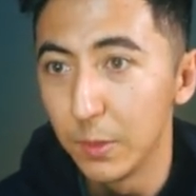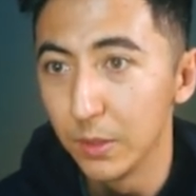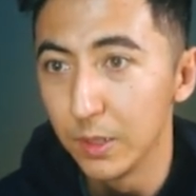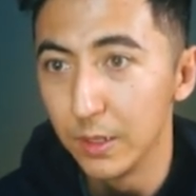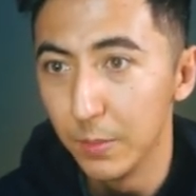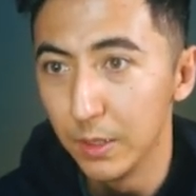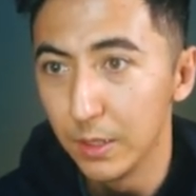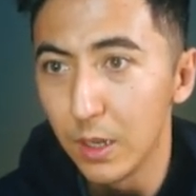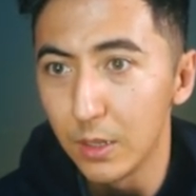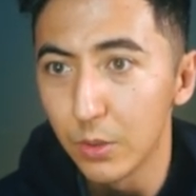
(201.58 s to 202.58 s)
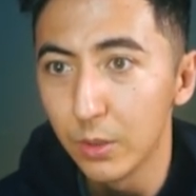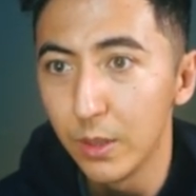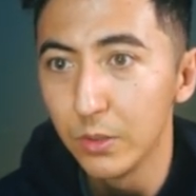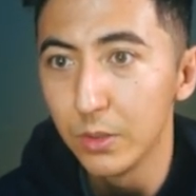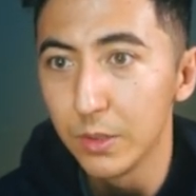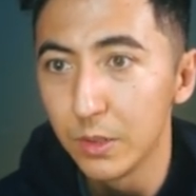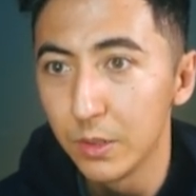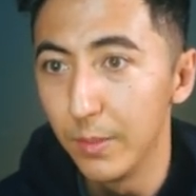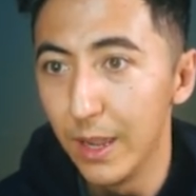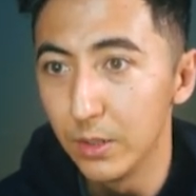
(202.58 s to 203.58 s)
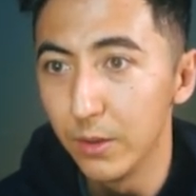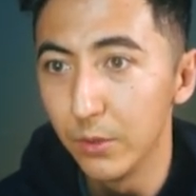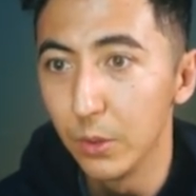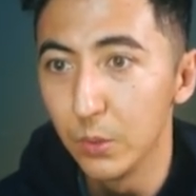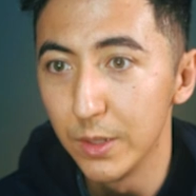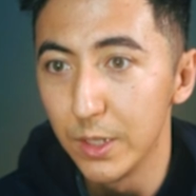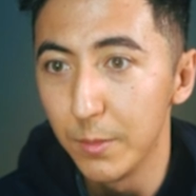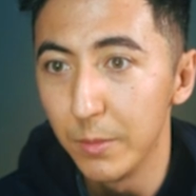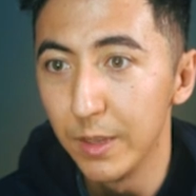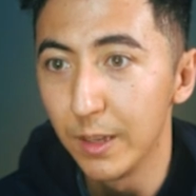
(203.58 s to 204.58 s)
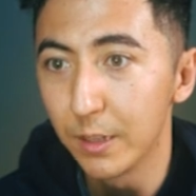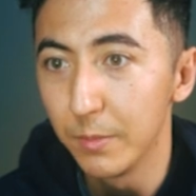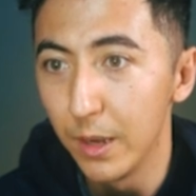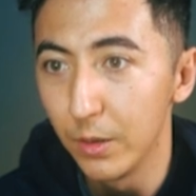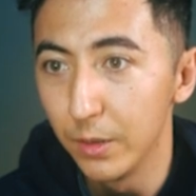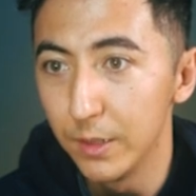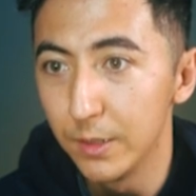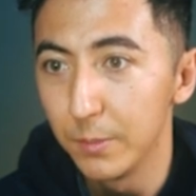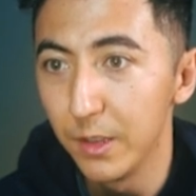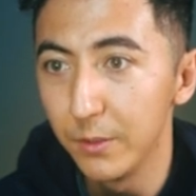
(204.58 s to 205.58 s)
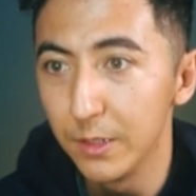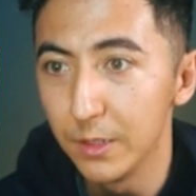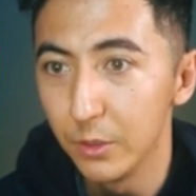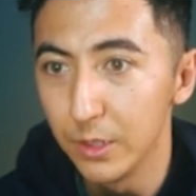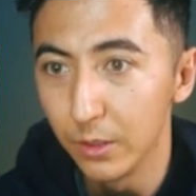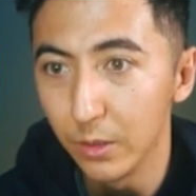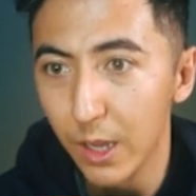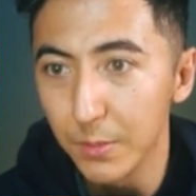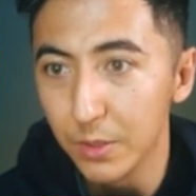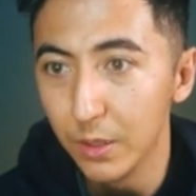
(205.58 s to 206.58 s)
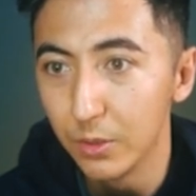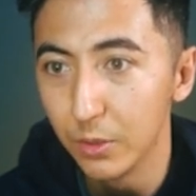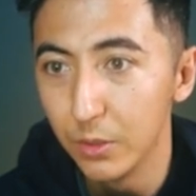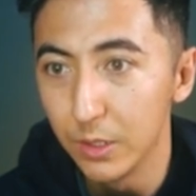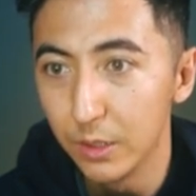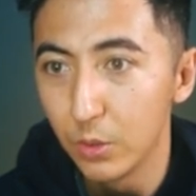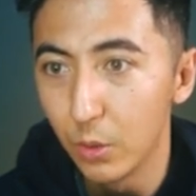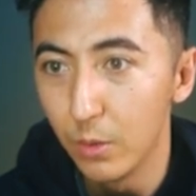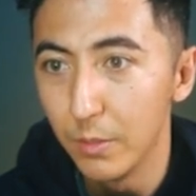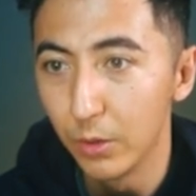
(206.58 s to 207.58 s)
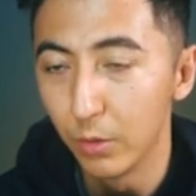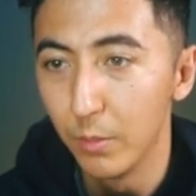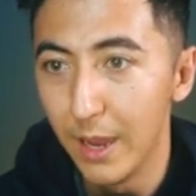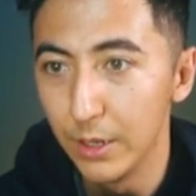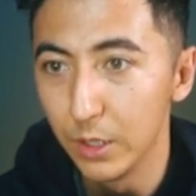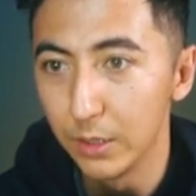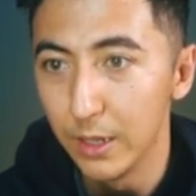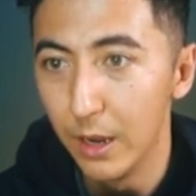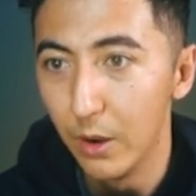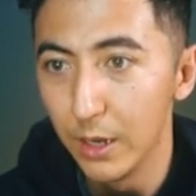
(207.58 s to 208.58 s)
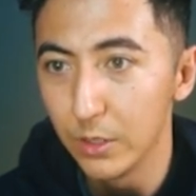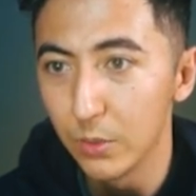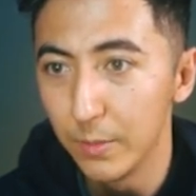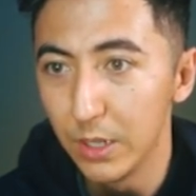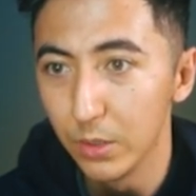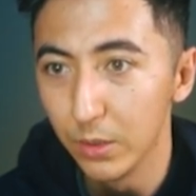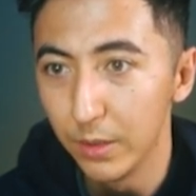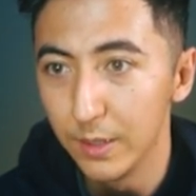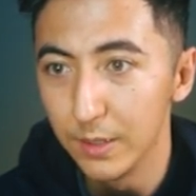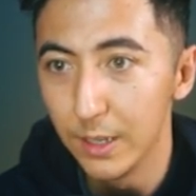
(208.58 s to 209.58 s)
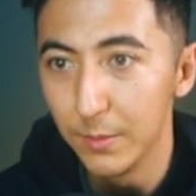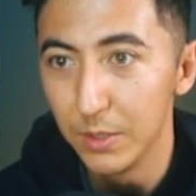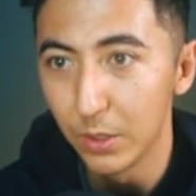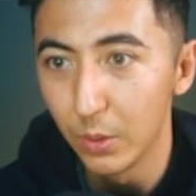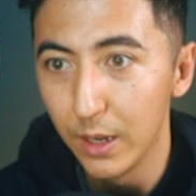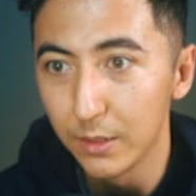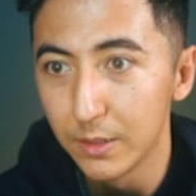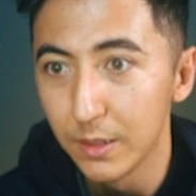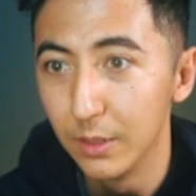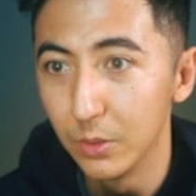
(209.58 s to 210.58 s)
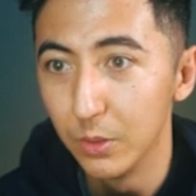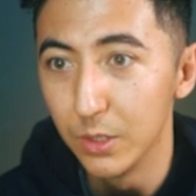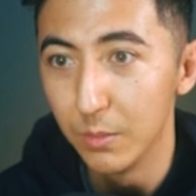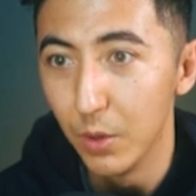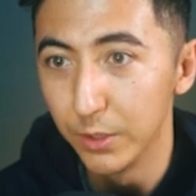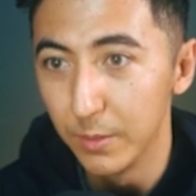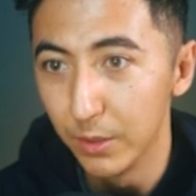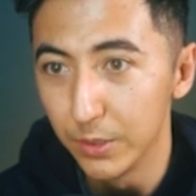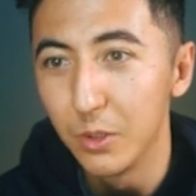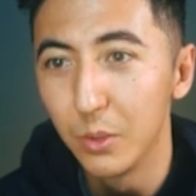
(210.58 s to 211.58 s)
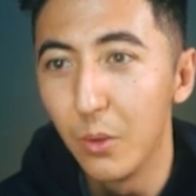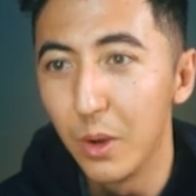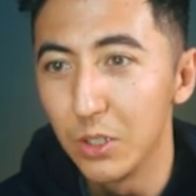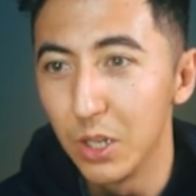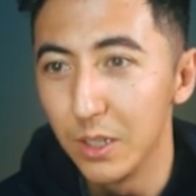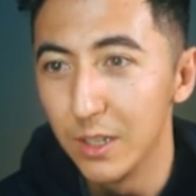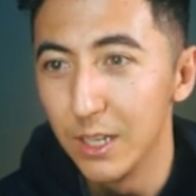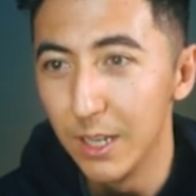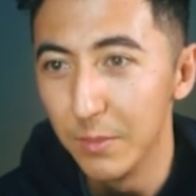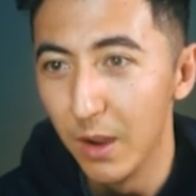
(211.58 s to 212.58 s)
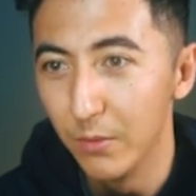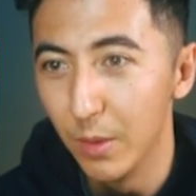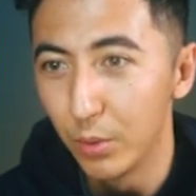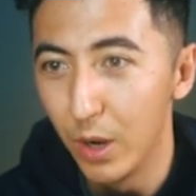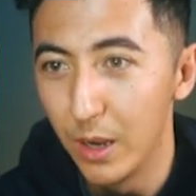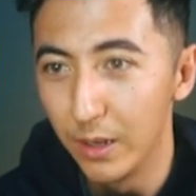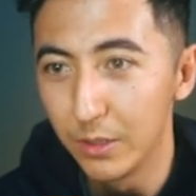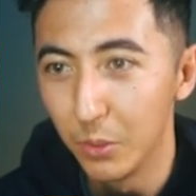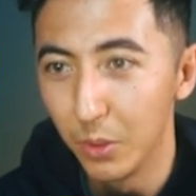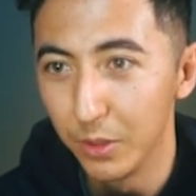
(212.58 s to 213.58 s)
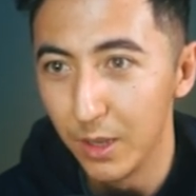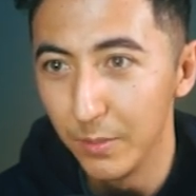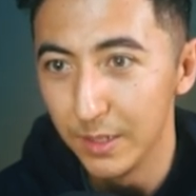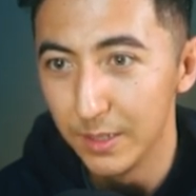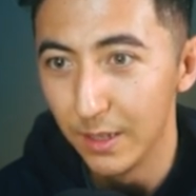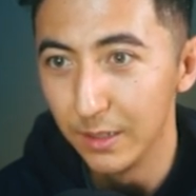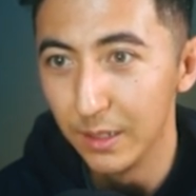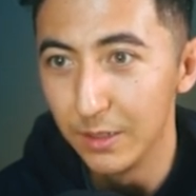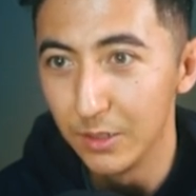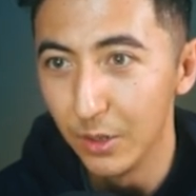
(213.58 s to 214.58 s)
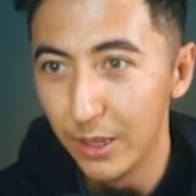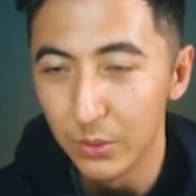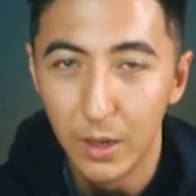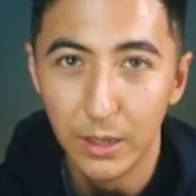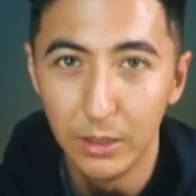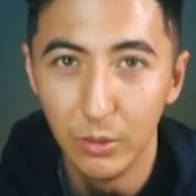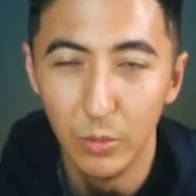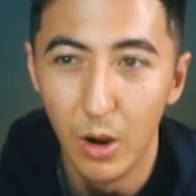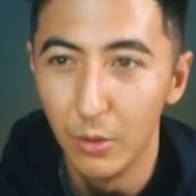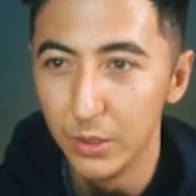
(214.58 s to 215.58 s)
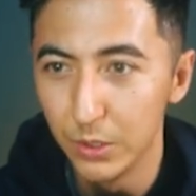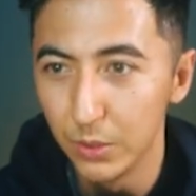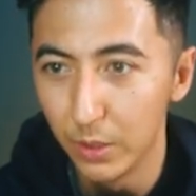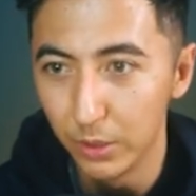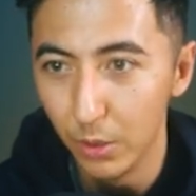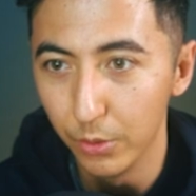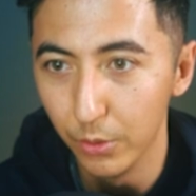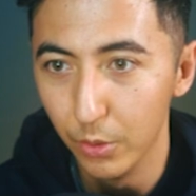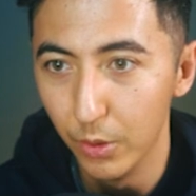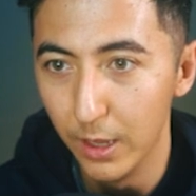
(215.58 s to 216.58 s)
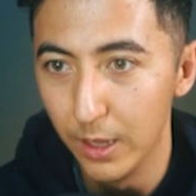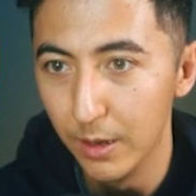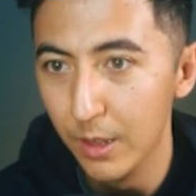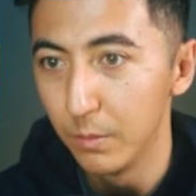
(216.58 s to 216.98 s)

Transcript: experience a dip in testosterone levels, but imagine if there was one supplement that combined all these benefits into a single capsule, introducing total mineral magic. Now, I just want to make sure that this name is correct, introducing multi-minerals. So we don't want to change the name of the product or the company selling it, so that's why you always just want to go through and